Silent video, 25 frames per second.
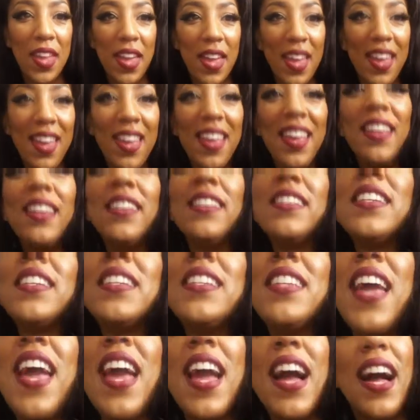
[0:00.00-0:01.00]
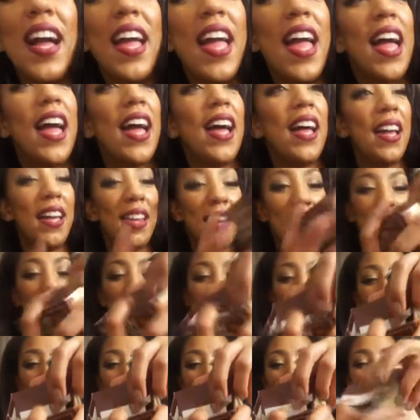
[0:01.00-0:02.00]
And today I
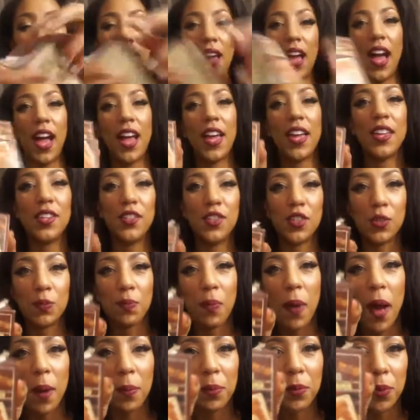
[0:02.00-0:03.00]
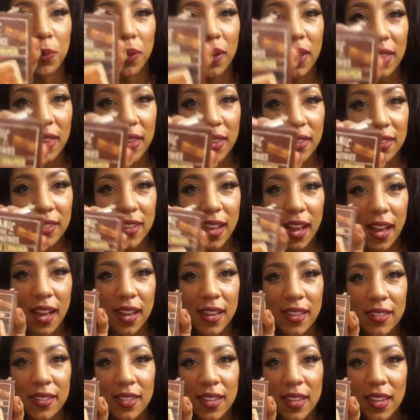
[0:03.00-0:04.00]
I had just popped one of these
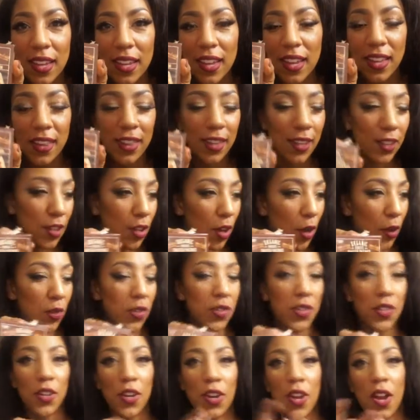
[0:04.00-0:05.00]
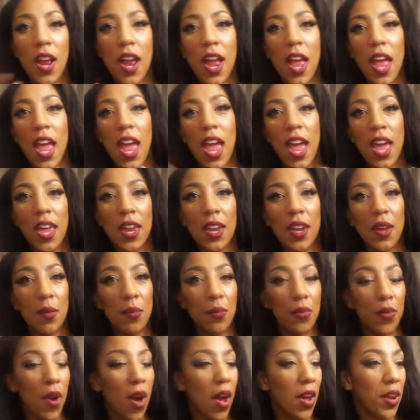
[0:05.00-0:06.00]
guys in the toaster and
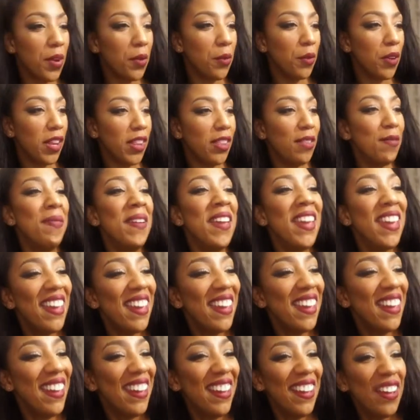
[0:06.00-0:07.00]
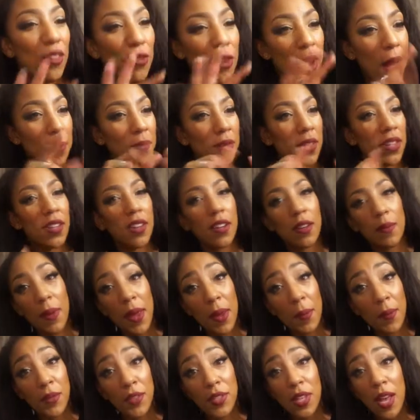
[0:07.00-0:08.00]
brought it with me, wrapped it in a
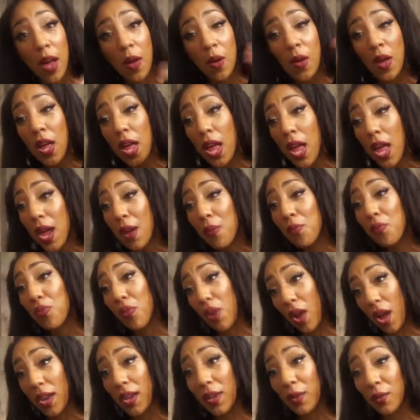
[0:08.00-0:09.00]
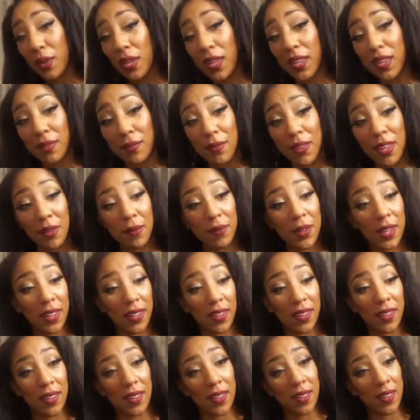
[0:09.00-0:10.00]
paper towel, brought it with me
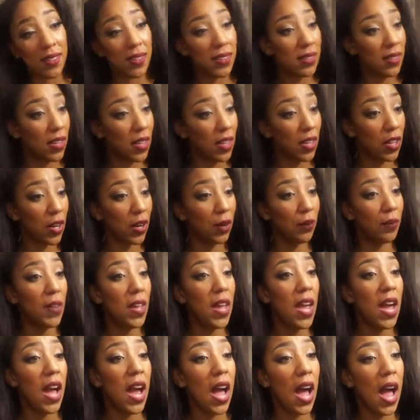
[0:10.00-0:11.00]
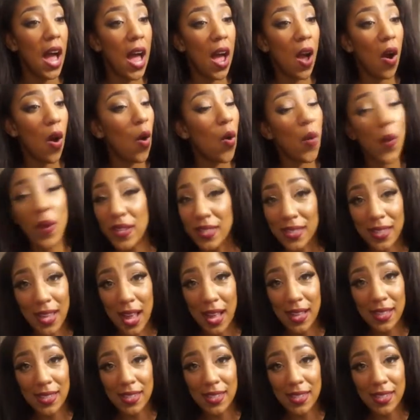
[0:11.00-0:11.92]
because, you know, I always got